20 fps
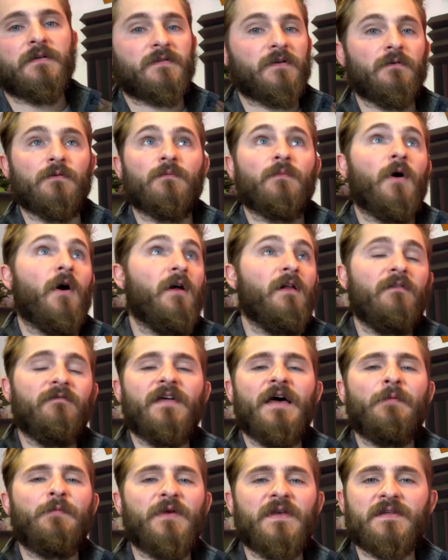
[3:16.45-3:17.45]
So all of
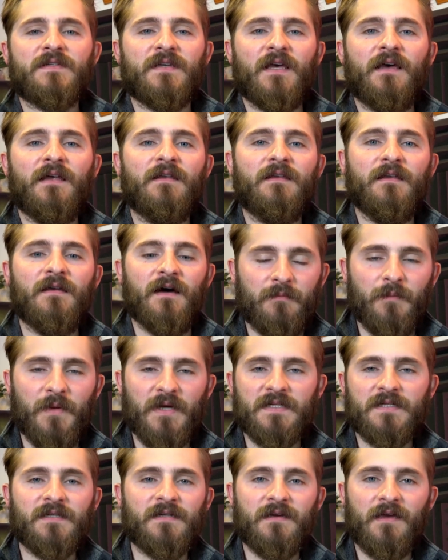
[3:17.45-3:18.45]
that being said,
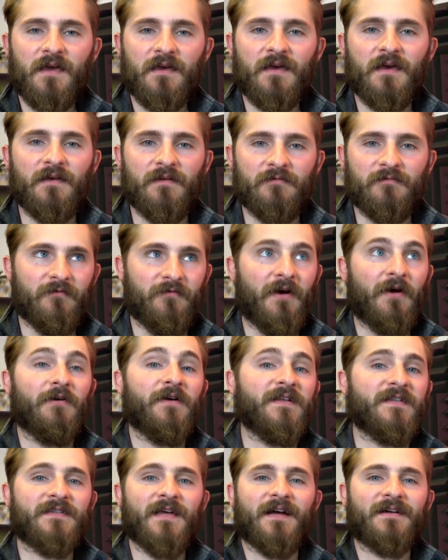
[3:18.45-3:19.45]
mixing can get
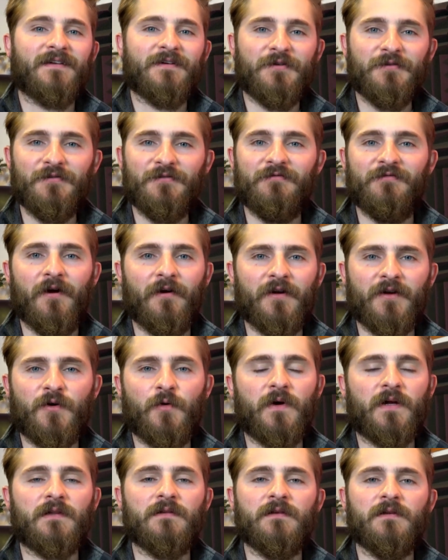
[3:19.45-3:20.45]
very technical very
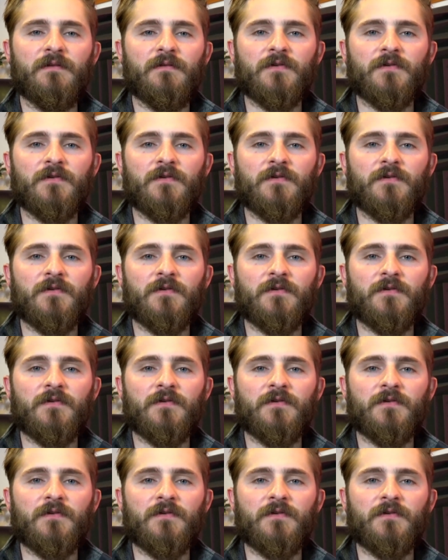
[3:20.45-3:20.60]
quickly.